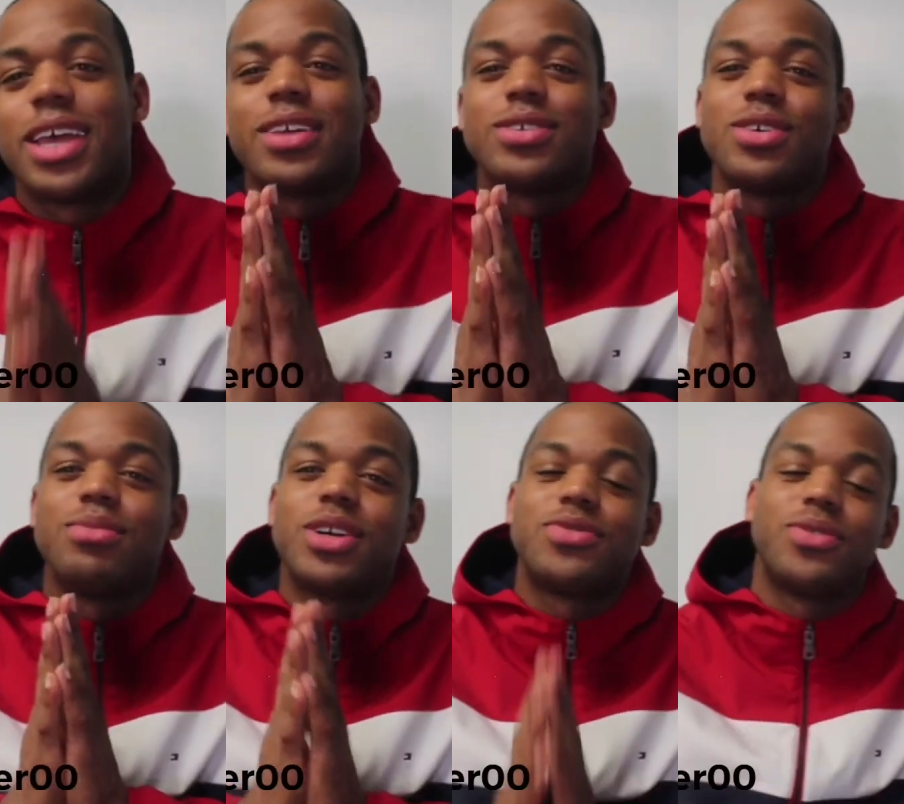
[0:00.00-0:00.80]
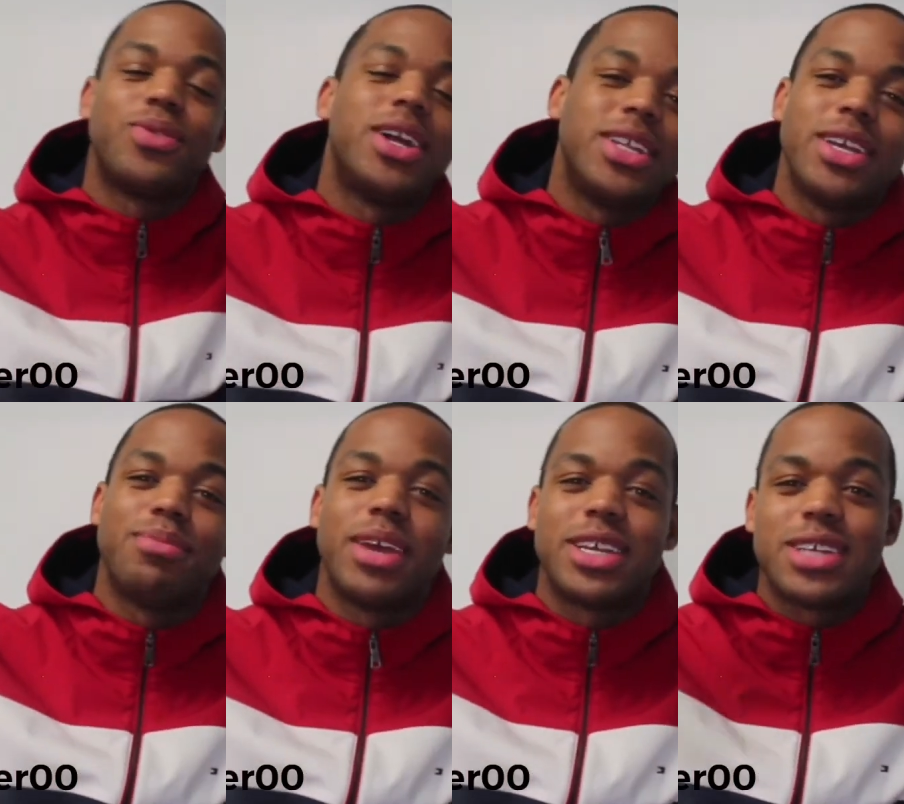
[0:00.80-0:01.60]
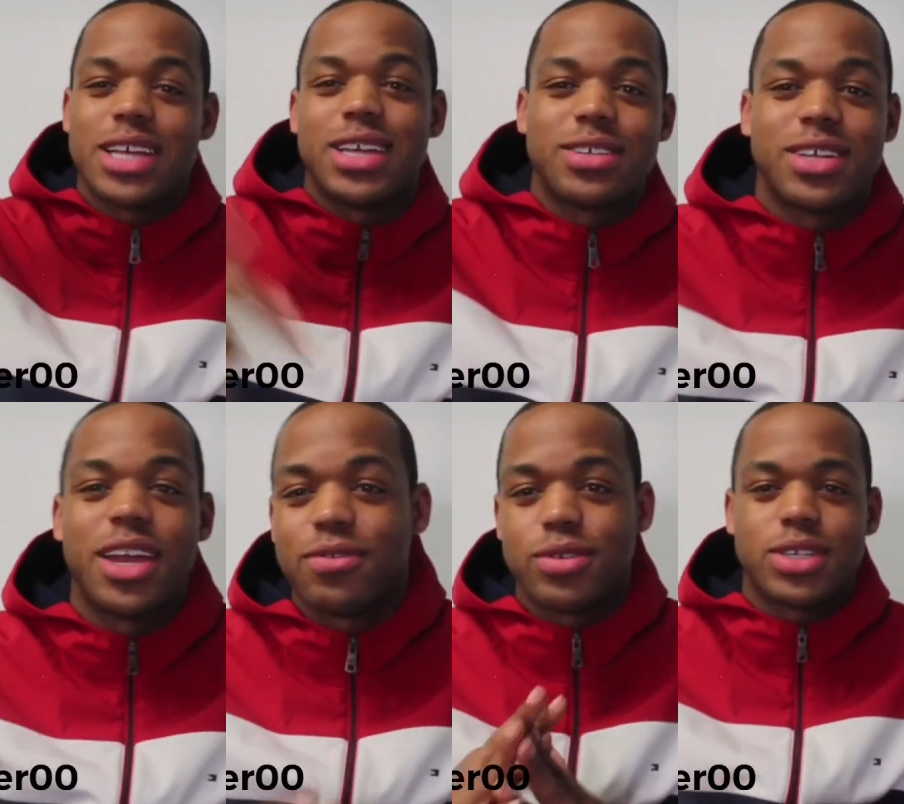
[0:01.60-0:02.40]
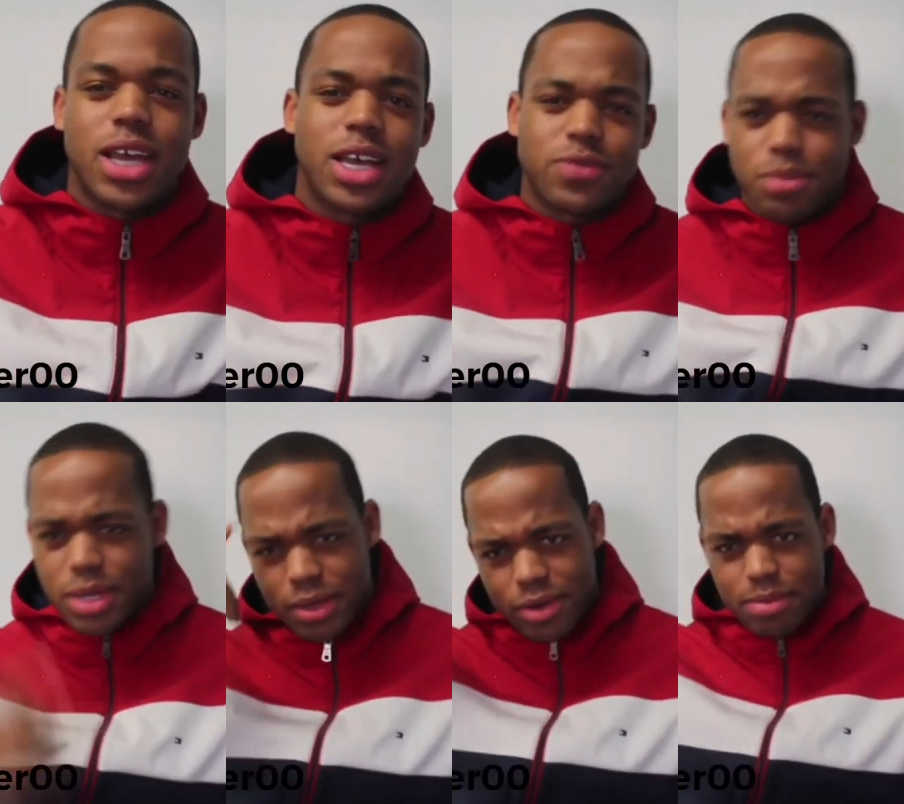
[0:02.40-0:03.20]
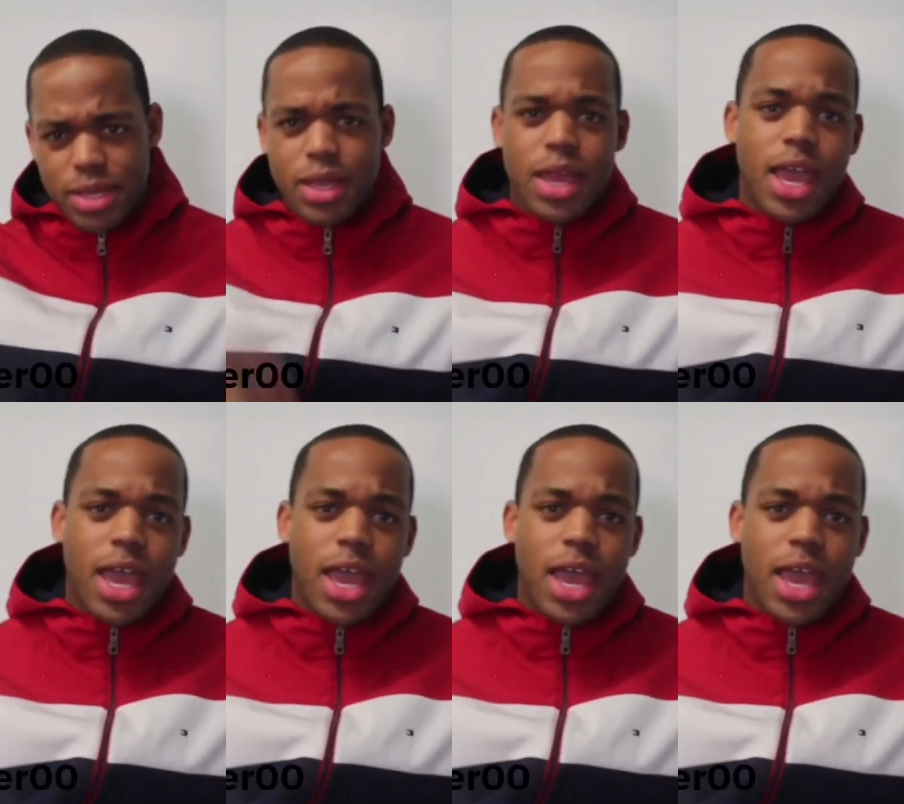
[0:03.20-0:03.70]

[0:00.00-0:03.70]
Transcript: Thank you so much for 1 year, man. Shouts out to the Air Force guys for believing in me.